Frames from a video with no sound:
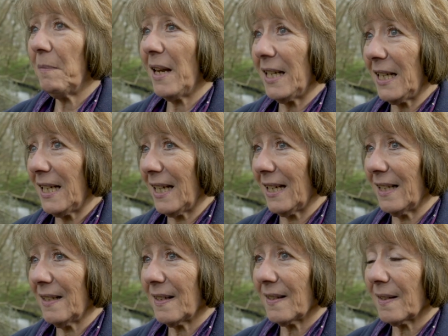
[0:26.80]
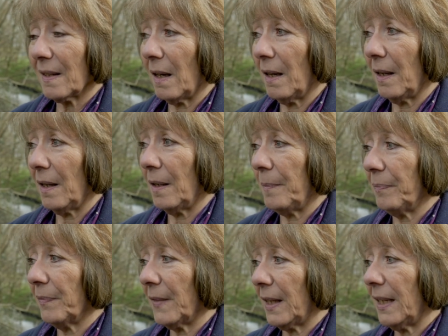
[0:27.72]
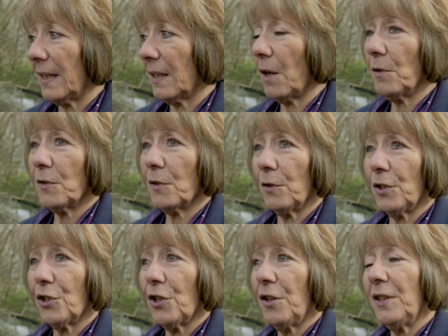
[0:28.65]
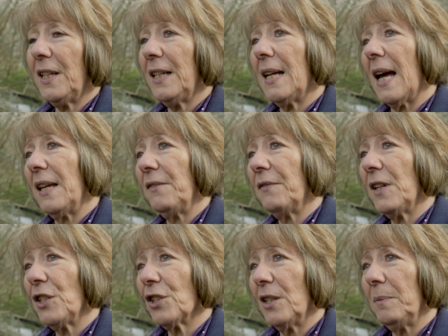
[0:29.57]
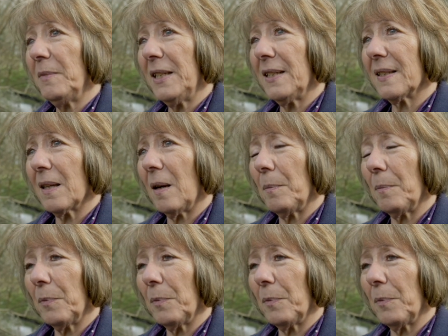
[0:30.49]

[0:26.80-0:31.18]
many years. It goes on a journey and eventually meets up